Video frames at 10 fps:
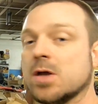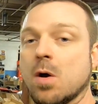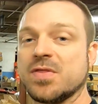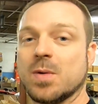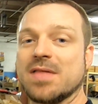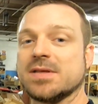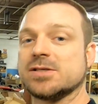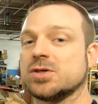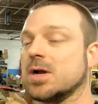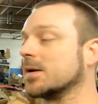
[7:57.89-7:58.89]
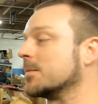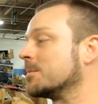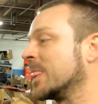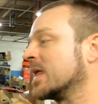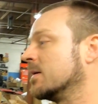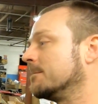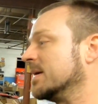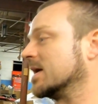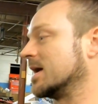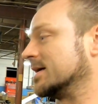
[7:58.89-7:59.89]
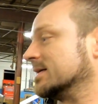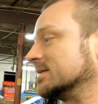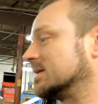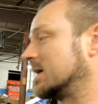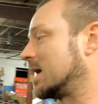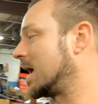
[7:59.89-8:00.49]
going throughout this truck, because